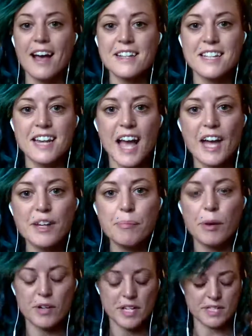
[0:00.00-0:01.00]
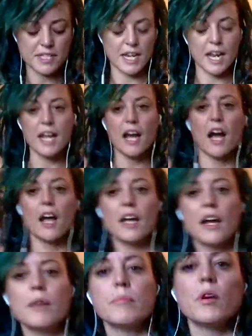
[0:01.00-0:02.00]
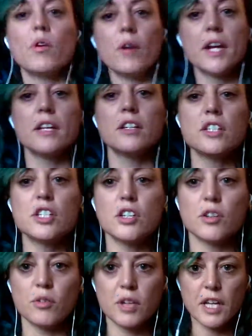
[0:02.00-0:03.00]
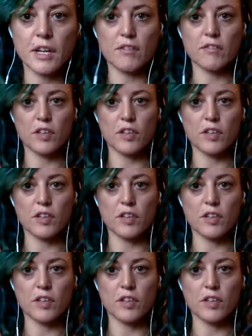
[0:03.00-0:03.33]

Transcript: As an added bonus today, I am going to give